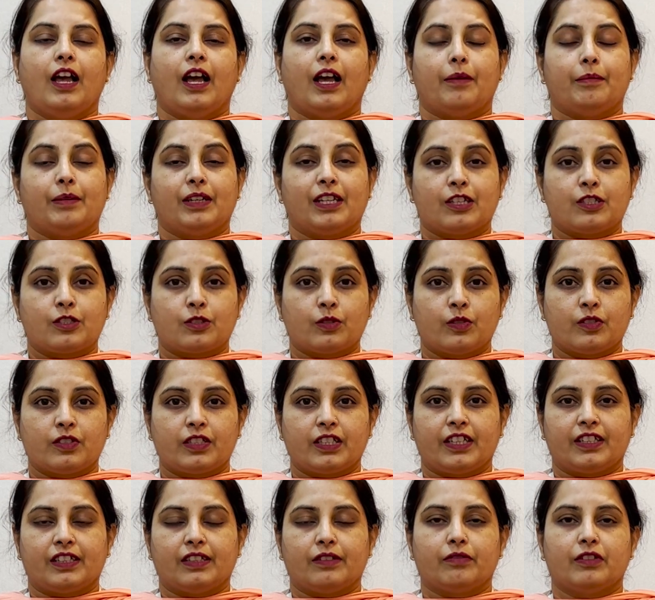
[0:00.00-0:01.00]
I've been
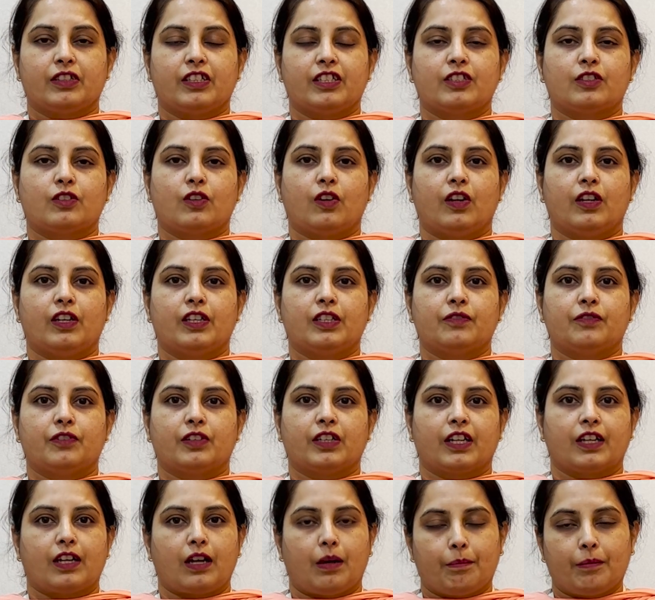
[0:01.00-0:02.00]
associated with this college
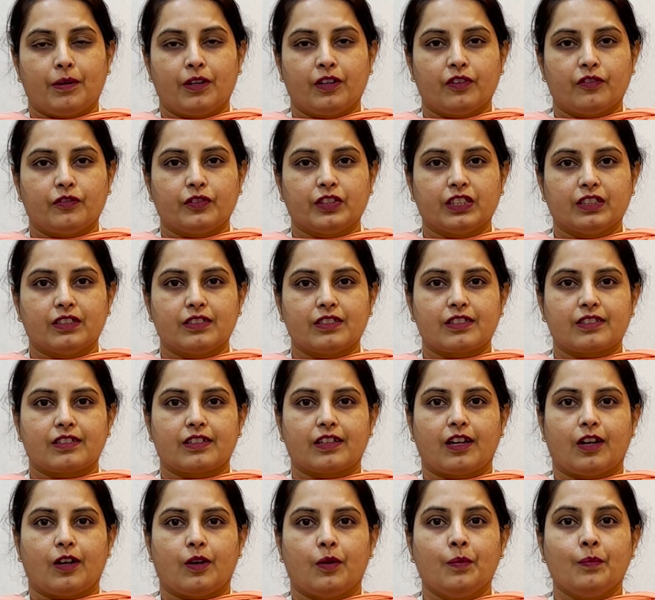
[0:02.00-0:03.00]
for a couple of years
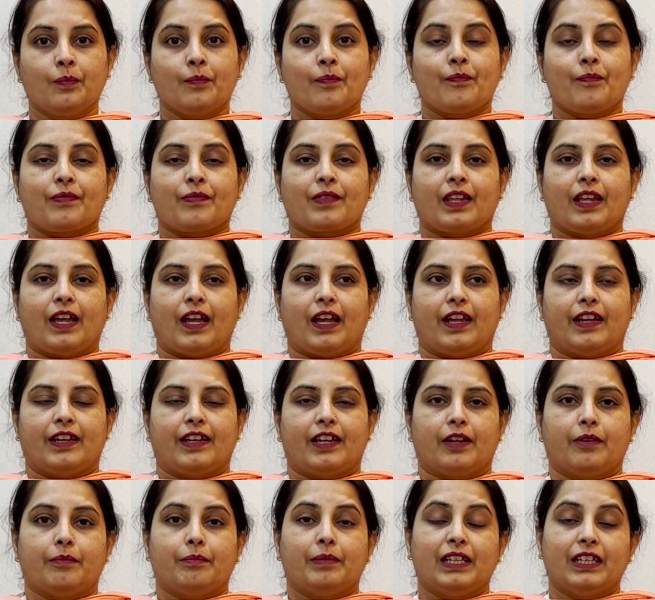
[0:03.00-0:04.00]
now, and
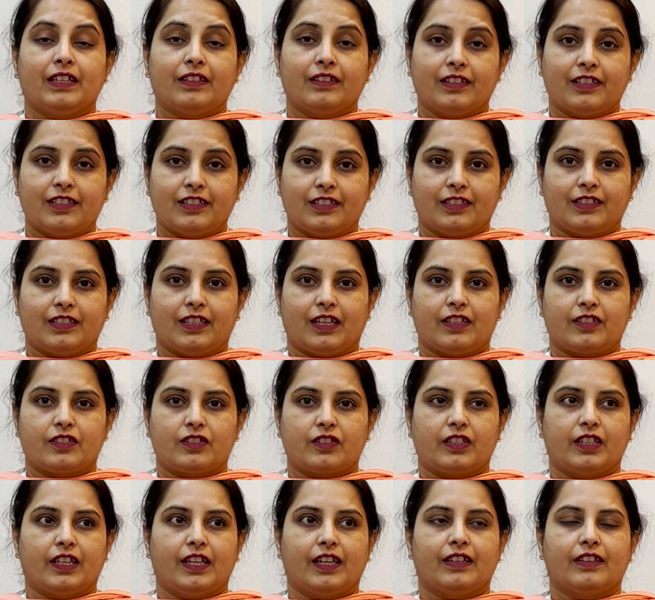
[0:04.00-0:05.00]
I've been in this
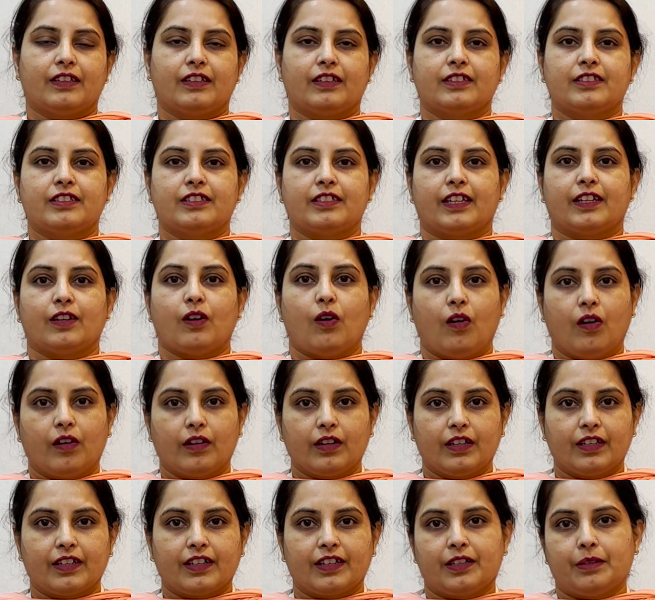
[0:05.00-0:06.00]
industry, and it's an
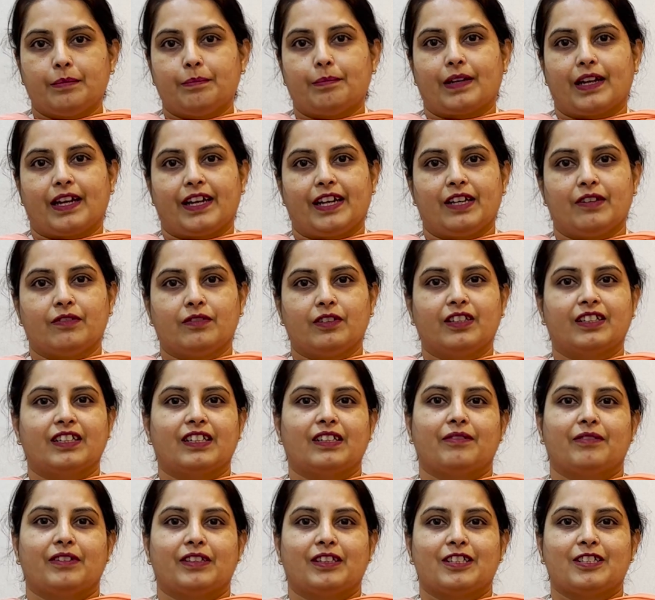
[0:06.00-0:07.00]
honor and a pride
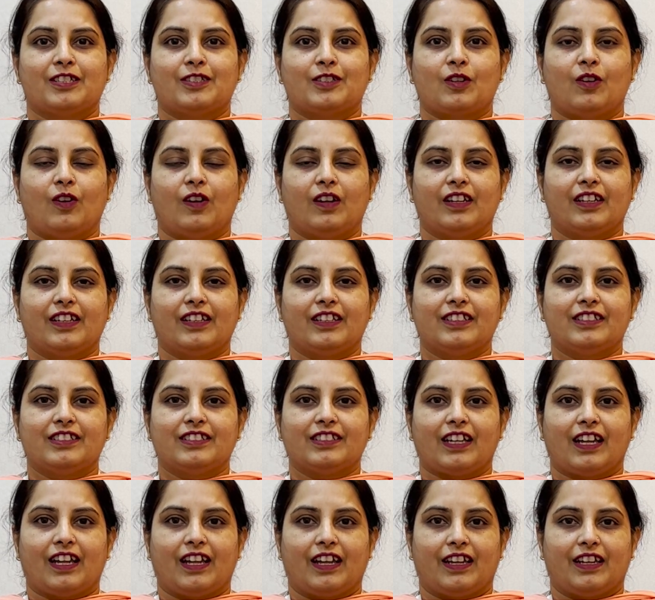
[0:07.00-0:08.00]
working for this college.
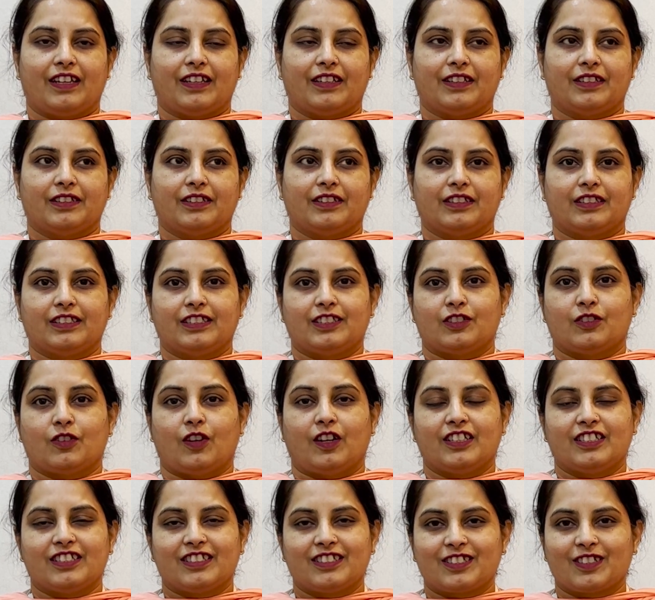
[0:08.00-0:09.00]
And it's
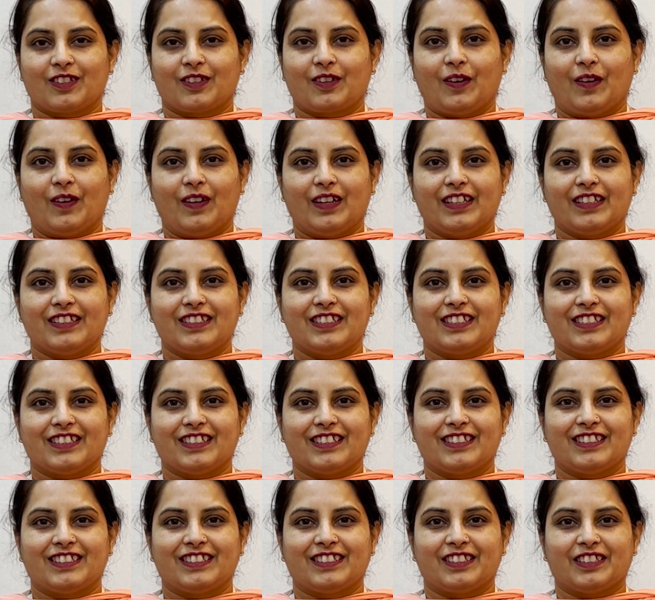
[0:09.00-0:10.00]
not just a college,
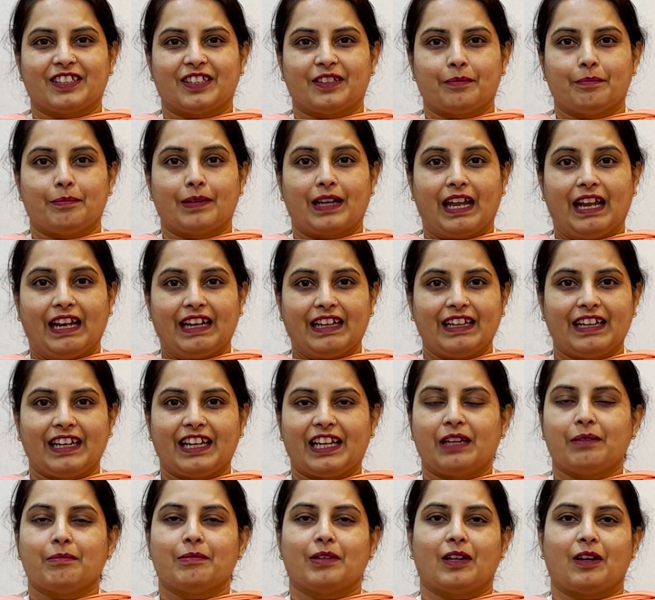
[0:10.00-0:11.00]
it's a brand
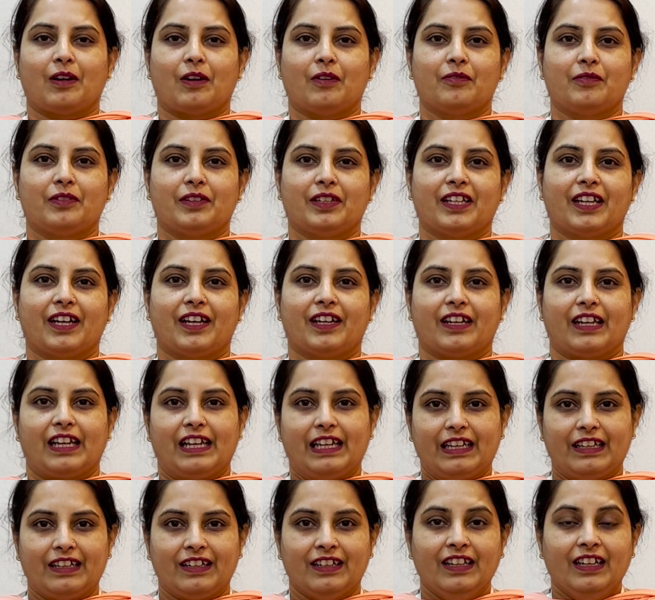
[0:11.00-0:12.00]
name now. We are
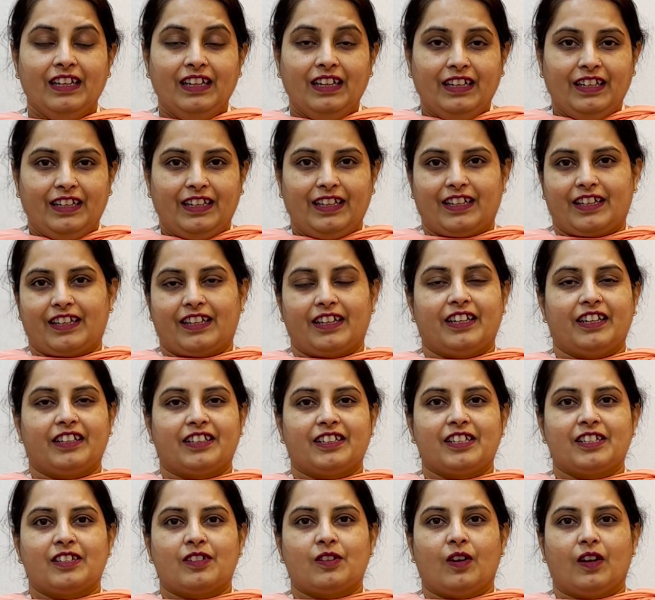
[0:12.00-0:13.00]
a
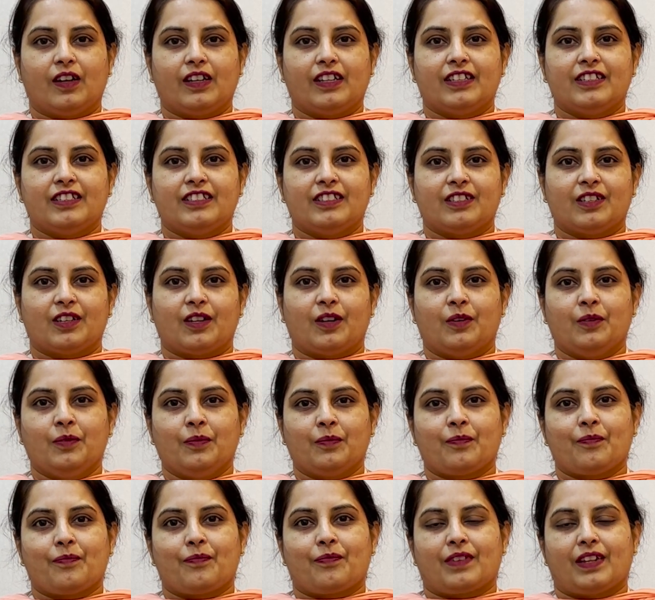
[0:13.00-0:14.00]
accredited college now,
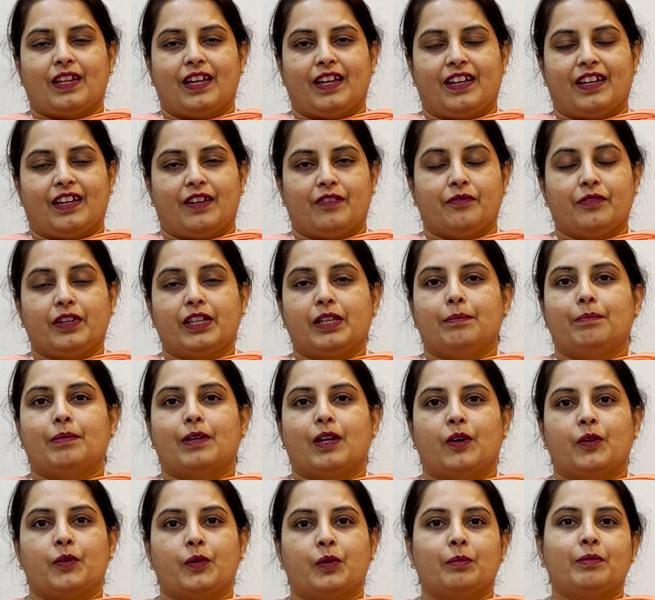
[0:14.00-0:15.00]
and I'm very
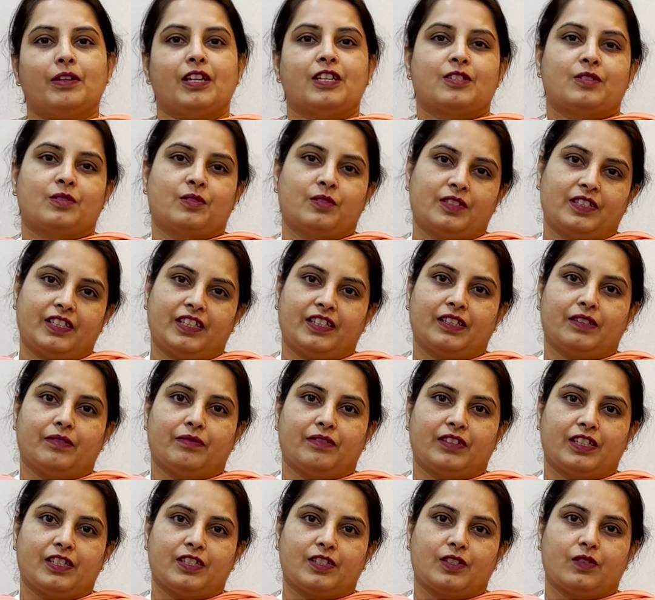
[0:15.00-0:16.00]
proud to be associated
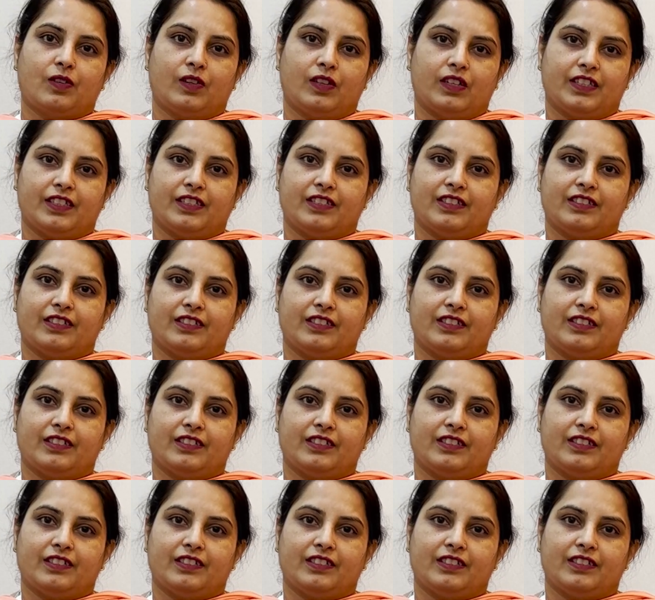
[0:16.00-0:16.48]
with this college,